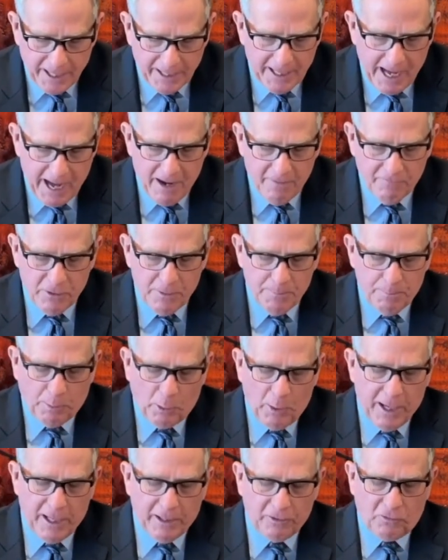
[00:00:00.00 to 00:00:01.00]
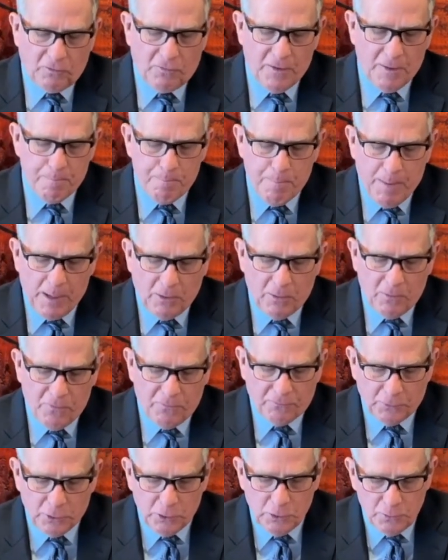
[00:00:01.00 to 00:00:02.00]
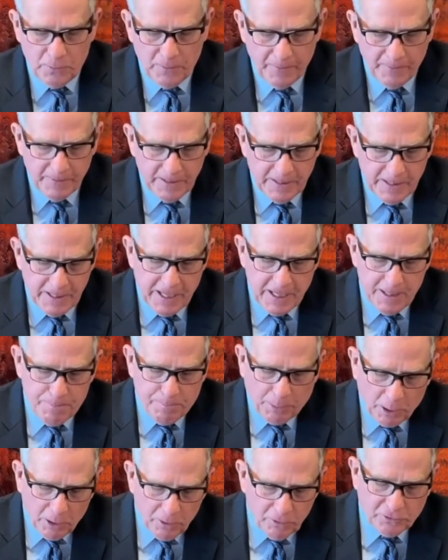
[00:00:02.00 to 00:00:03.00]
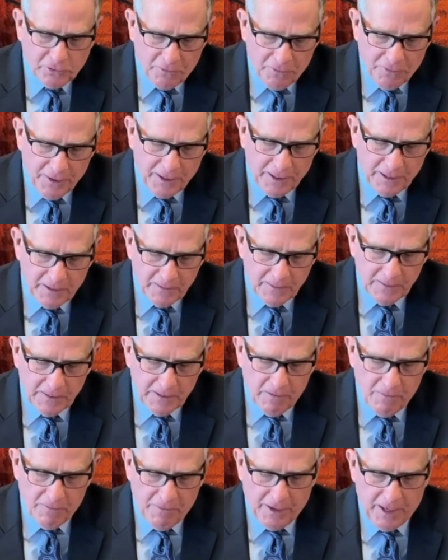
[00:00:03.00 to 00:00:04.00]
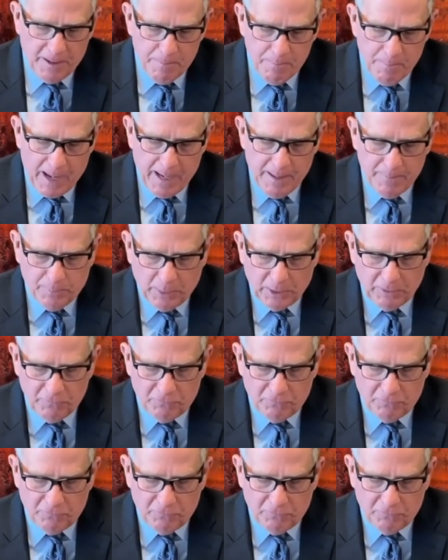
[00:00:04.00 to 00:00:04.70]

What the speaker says: And every branch that beareth fruit, he purgeth it, that it may bring